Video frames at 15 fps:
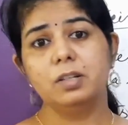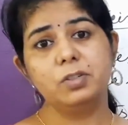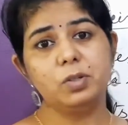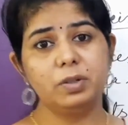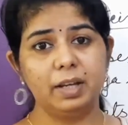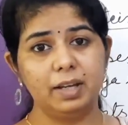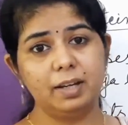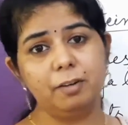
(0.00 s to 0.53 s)

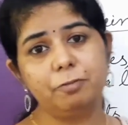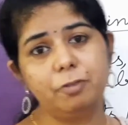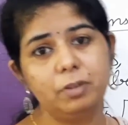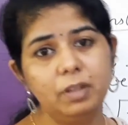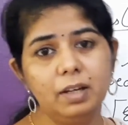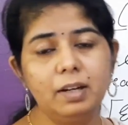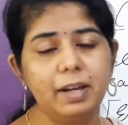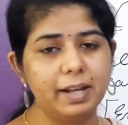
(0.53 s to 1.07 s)
to take it for
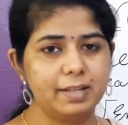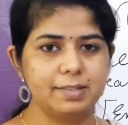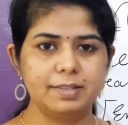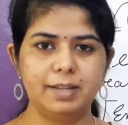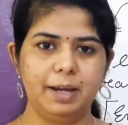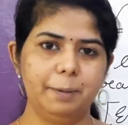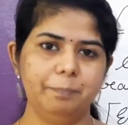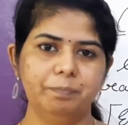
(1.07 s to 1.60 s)
the
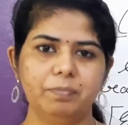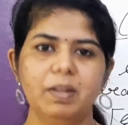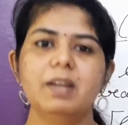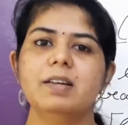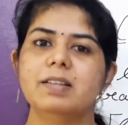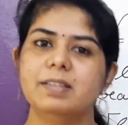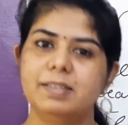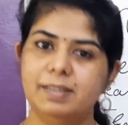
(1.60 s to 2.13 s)
next day.
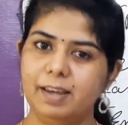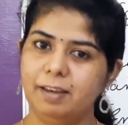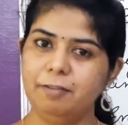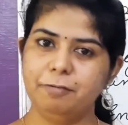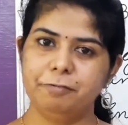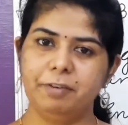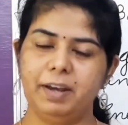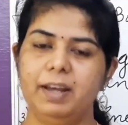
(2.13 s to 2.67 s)

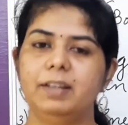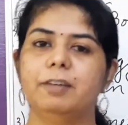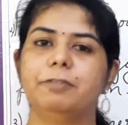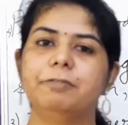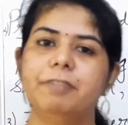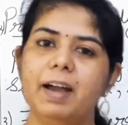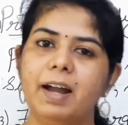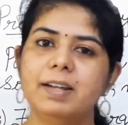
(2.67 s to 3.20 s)
Same way,
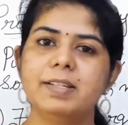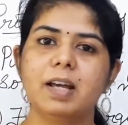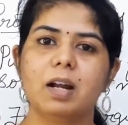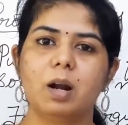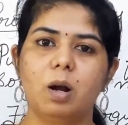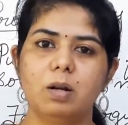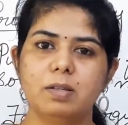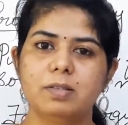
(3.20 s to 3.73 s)
the fats
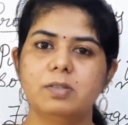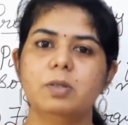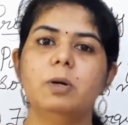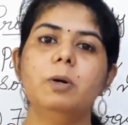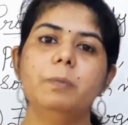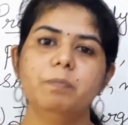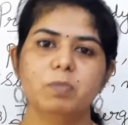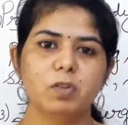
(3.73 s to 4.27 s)
are
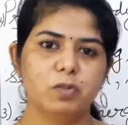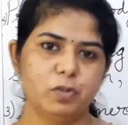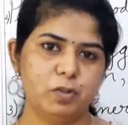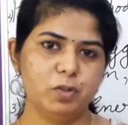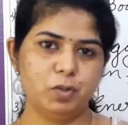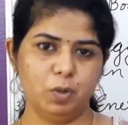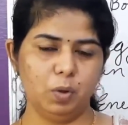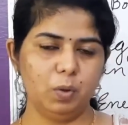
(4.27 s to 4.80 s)
also
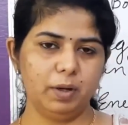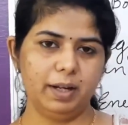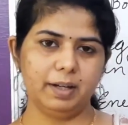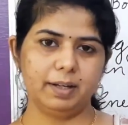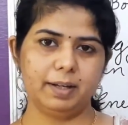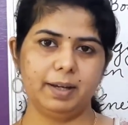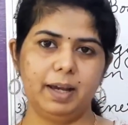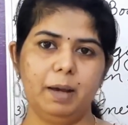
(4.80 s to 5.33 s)
stored
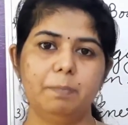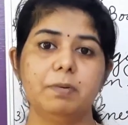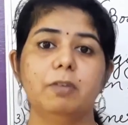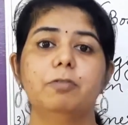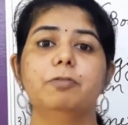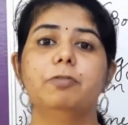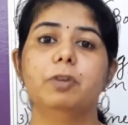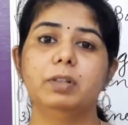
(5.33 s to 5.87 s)
and
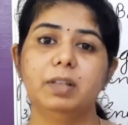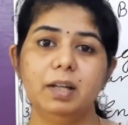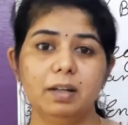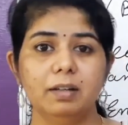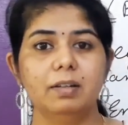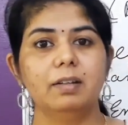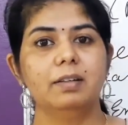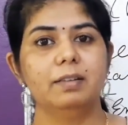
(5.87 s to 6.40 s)
kept for
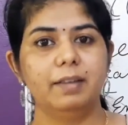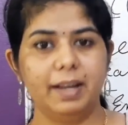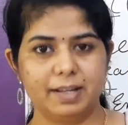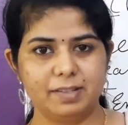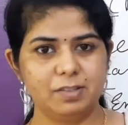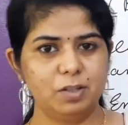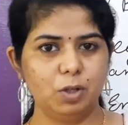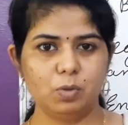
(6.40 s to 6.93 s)
the
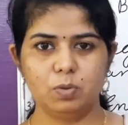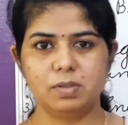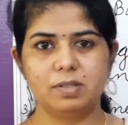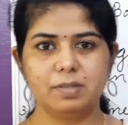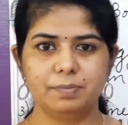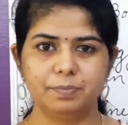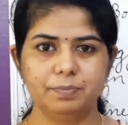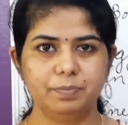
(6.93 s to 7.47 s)
next
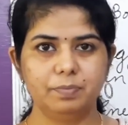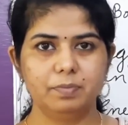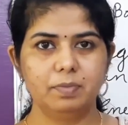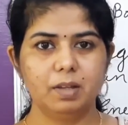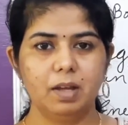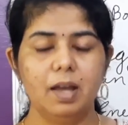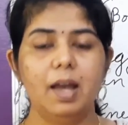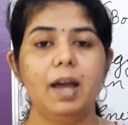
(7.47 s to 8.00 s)
use,
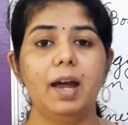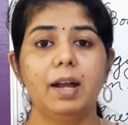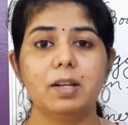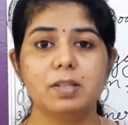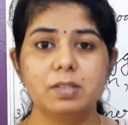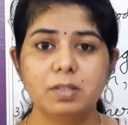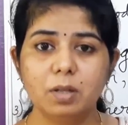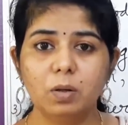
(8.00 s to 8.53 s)

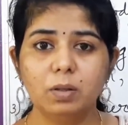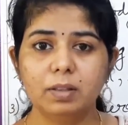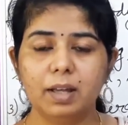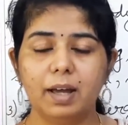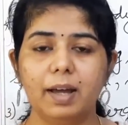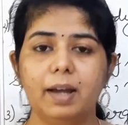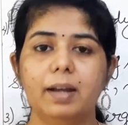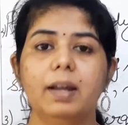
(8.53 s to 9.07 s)
and so
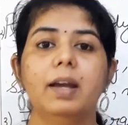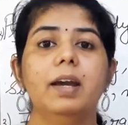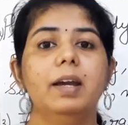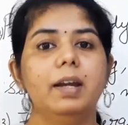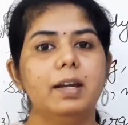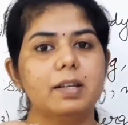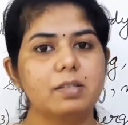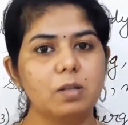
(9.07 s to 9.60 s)

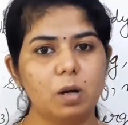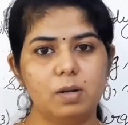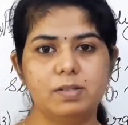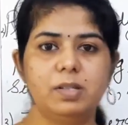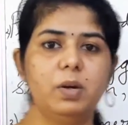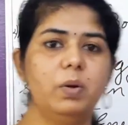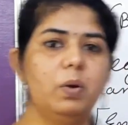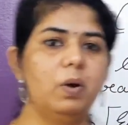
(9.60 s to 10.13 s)
that it is
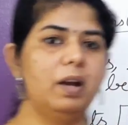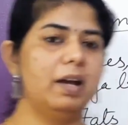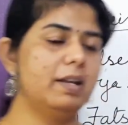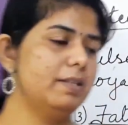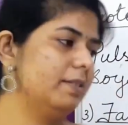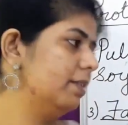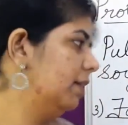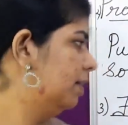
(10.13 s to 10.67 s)
also known
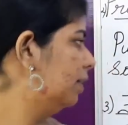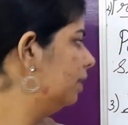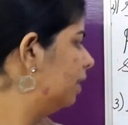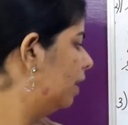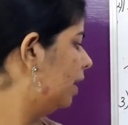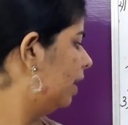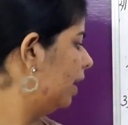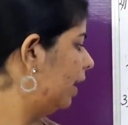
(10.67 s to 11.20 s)
as
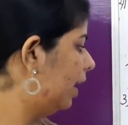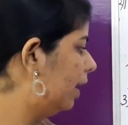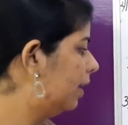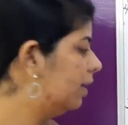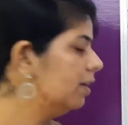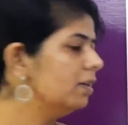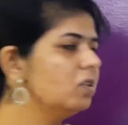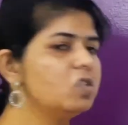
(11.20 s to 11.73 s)
the
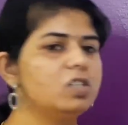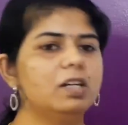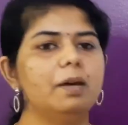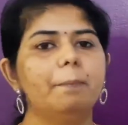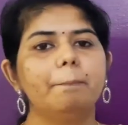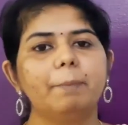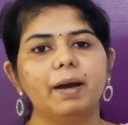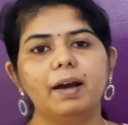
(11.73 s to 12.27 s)

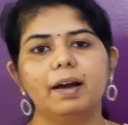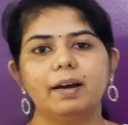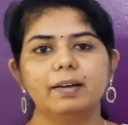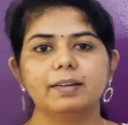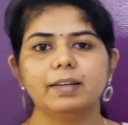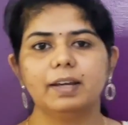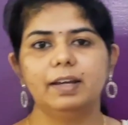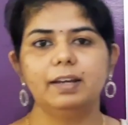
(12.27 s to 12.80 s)
energy
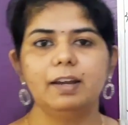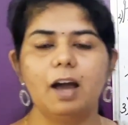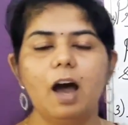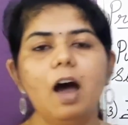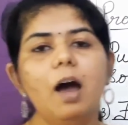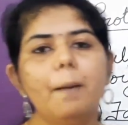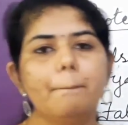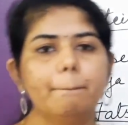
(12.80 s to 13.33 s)
bank in
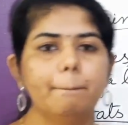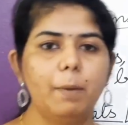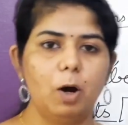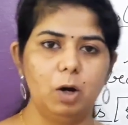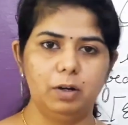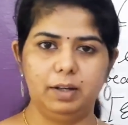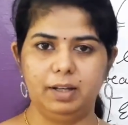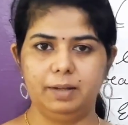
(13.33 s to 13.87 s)
our
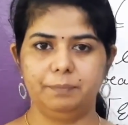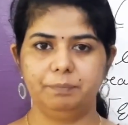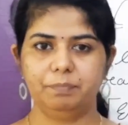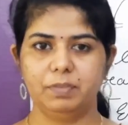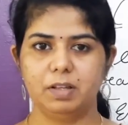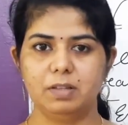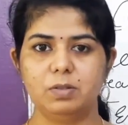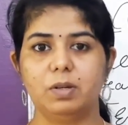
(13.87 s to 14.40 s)

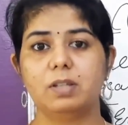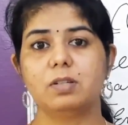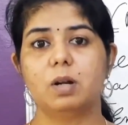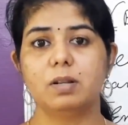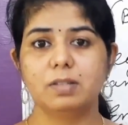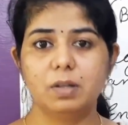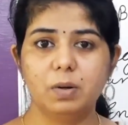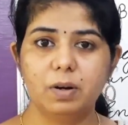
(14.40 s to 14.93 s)
body. So it is
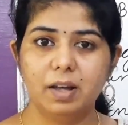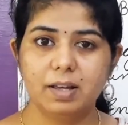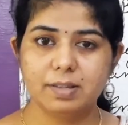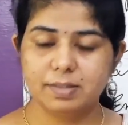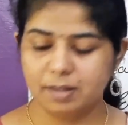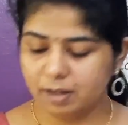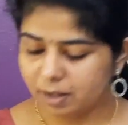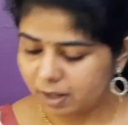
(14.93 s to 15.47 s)
also known
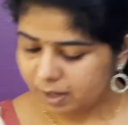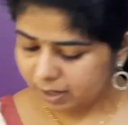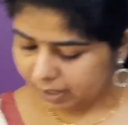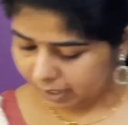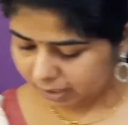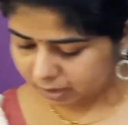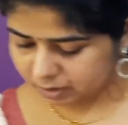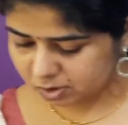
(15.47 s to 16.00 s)
as
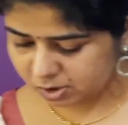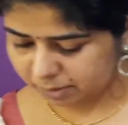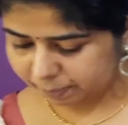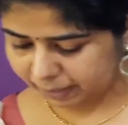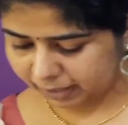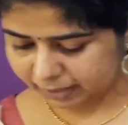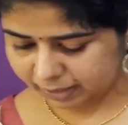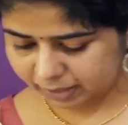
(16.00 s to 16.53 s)
the energy
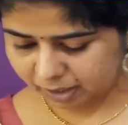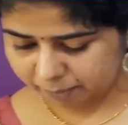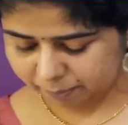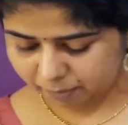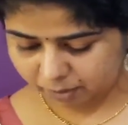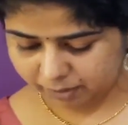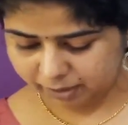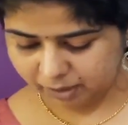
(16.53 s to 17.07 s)
bank in
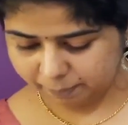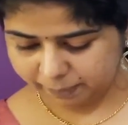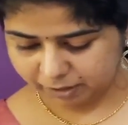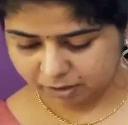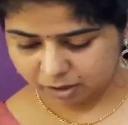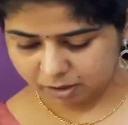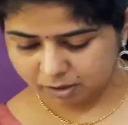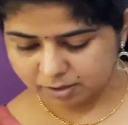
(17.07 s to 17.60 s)
our
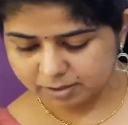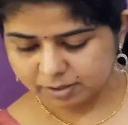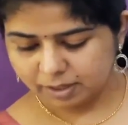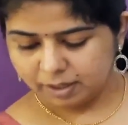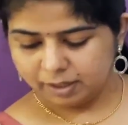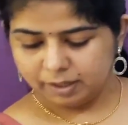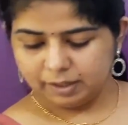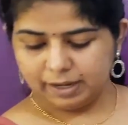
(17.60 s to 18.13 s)
body
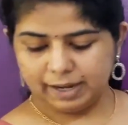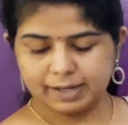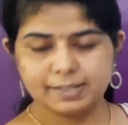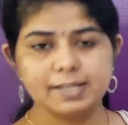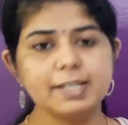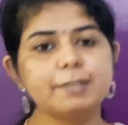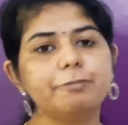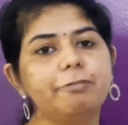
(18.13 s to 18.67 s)
because
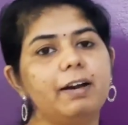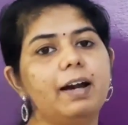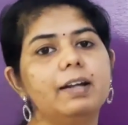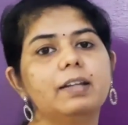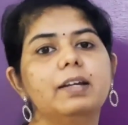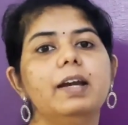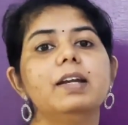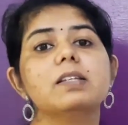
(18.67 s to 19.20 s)
excess
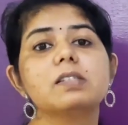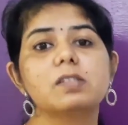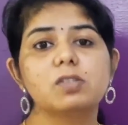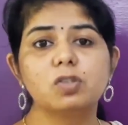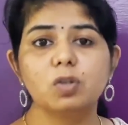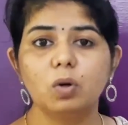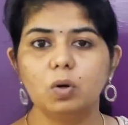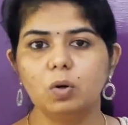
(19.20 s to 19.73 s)
fat
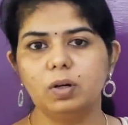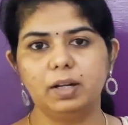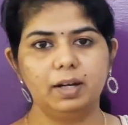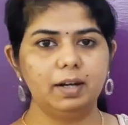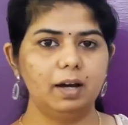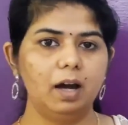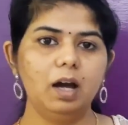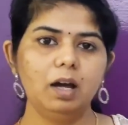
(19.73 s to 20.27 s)
gets stored
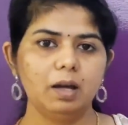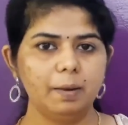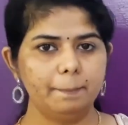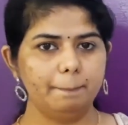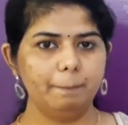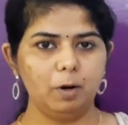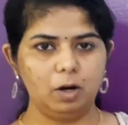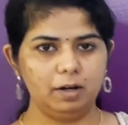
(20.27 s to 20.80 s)
in
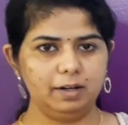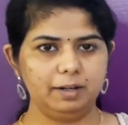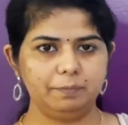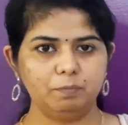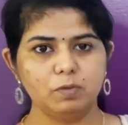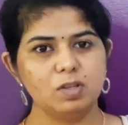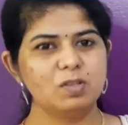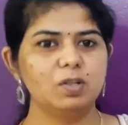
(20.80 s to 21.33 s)
our
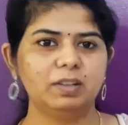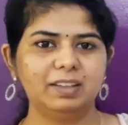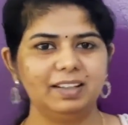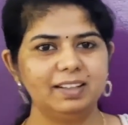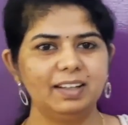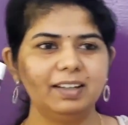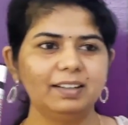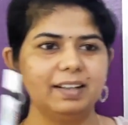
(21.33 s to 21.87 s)
body. So
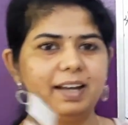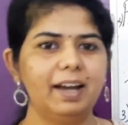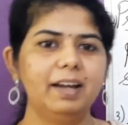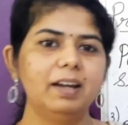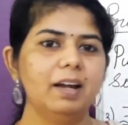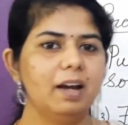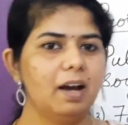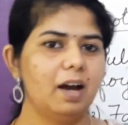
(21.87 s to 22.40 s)
thinking
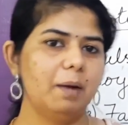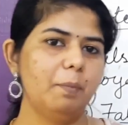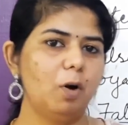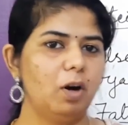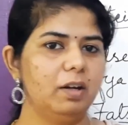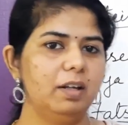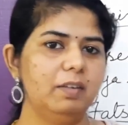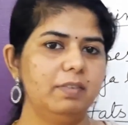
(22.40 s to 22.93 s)
that our
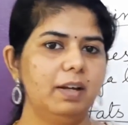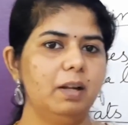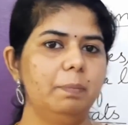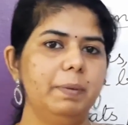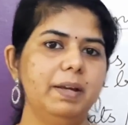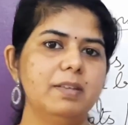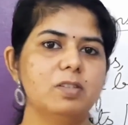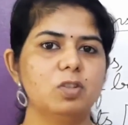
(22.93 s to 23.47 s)
body
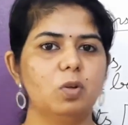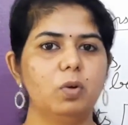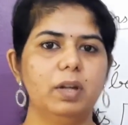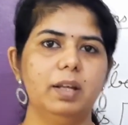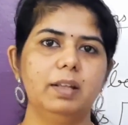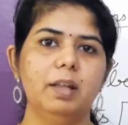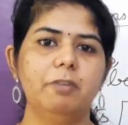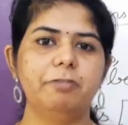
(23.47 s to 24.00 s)
will be
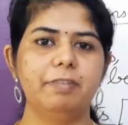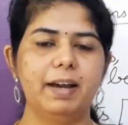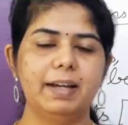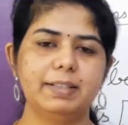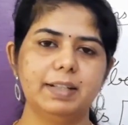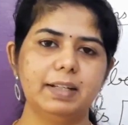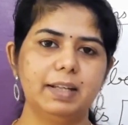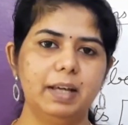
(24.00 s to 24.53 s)
storing the
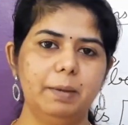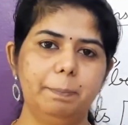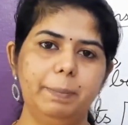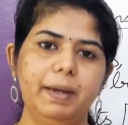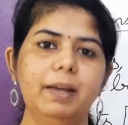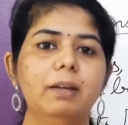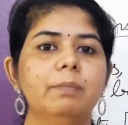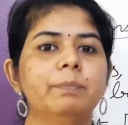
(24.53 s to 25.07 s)
fat and
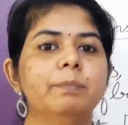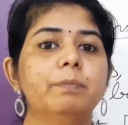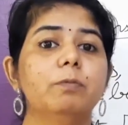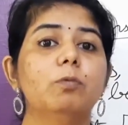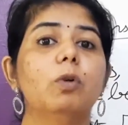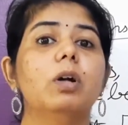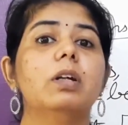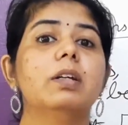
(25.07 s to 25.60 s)

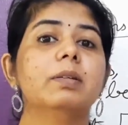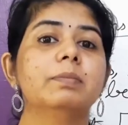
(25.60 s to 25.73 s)
keeping what